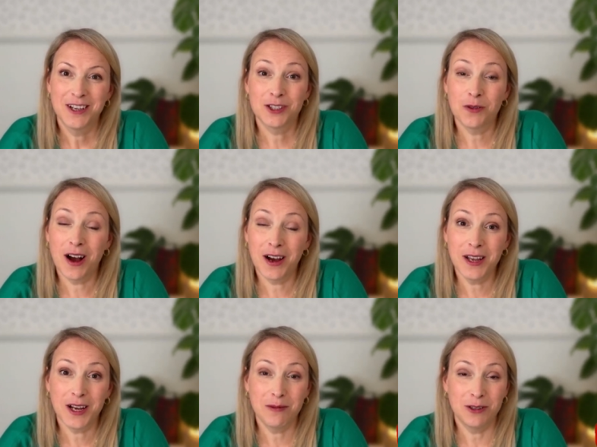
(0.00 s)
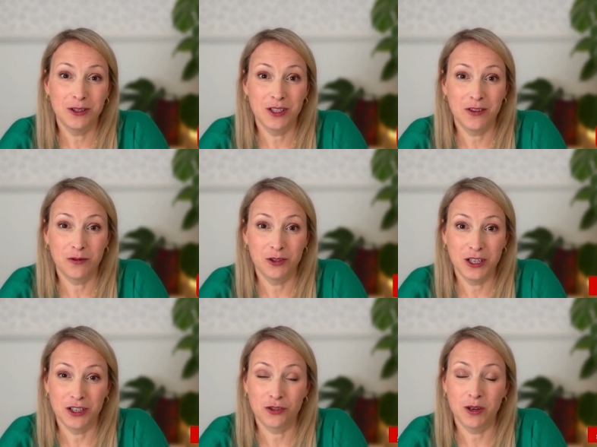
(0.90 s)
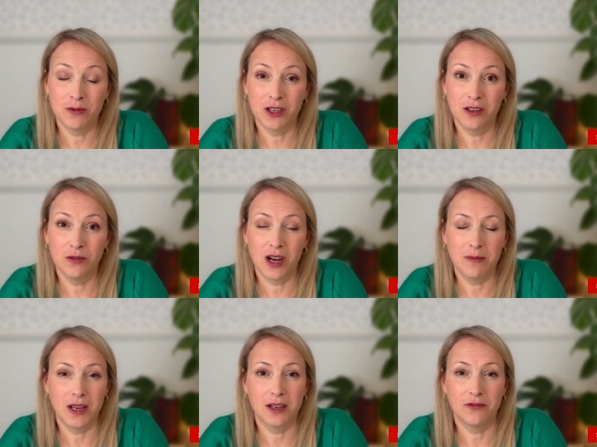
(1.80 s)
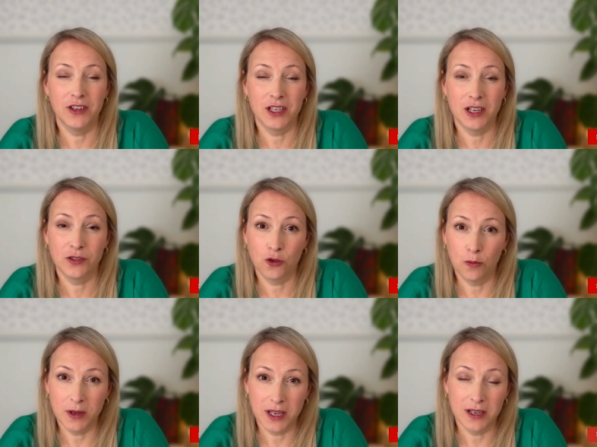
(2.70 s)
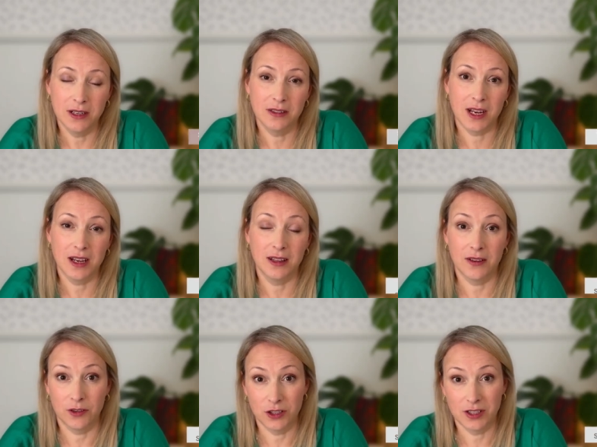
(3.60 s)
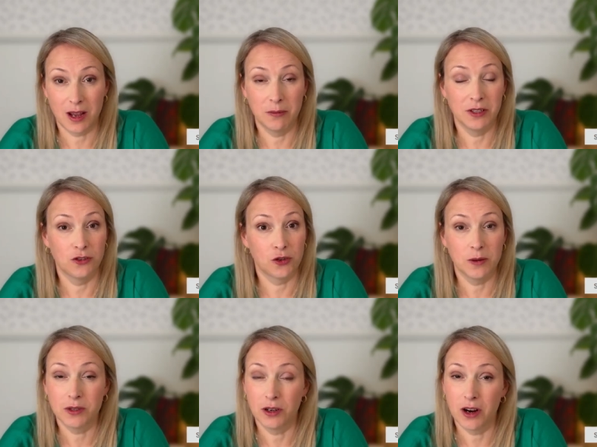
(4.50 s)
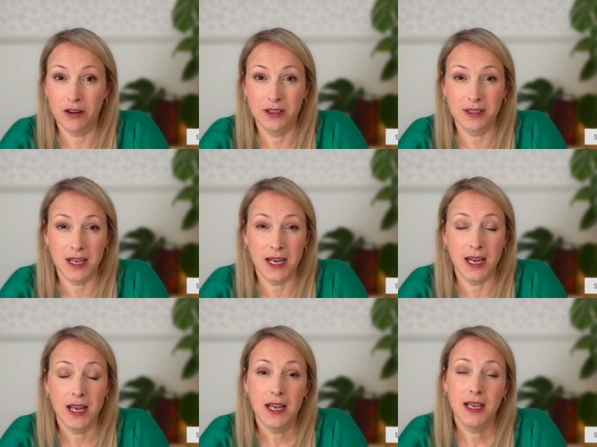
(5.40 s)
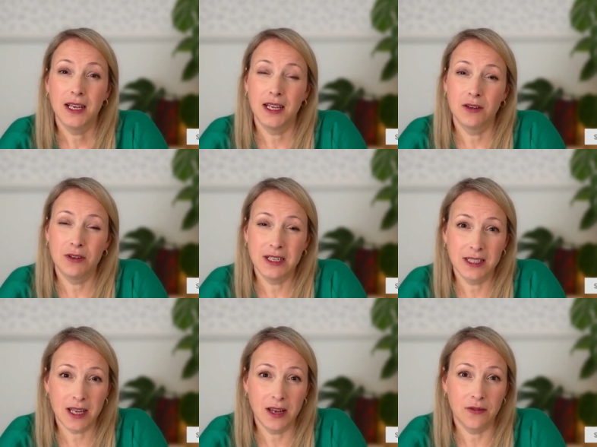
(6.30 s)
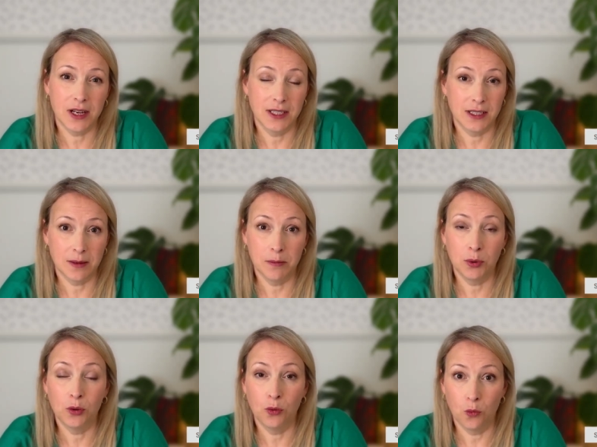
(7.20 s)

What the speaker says: So hi, I'm Lucy from She Does Crypto. I make videos for beginners taking their first steps into cryptocurrency in a really safe and simple